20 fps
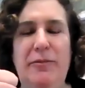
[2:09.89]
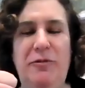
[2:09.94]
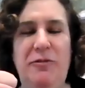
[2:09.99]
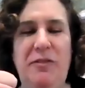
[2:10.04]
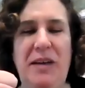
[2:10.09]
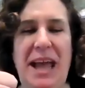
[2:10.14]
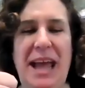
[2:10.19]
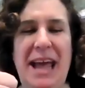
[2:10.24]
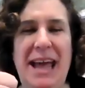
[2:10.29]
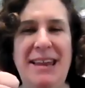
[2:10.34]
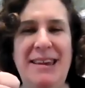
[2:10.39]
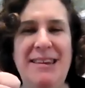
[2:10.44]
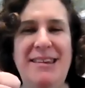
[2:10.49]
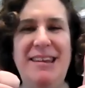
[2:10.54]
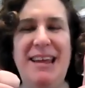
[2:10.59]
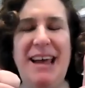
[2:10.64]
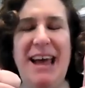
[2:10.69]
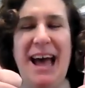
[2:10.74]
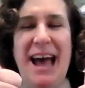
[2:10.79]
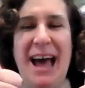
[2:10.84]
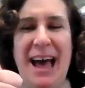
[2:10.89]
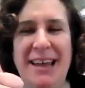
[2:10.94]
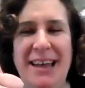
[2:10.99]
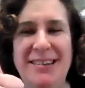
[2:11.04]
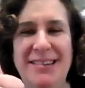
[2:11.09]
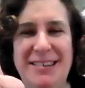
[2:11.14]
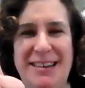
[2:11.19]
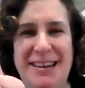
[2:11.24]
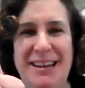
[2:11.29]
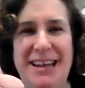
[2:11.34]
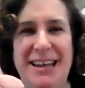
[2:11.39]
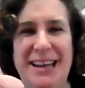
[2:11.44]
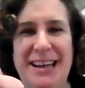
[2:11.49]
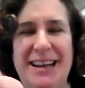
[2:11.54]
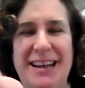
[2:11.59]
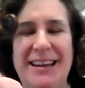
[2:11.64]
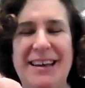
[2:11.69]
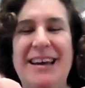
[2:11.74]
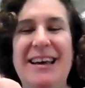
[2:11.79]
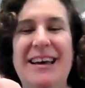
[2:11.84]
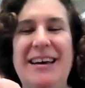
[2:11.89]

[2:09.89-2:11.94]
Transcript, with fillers: Fantastic.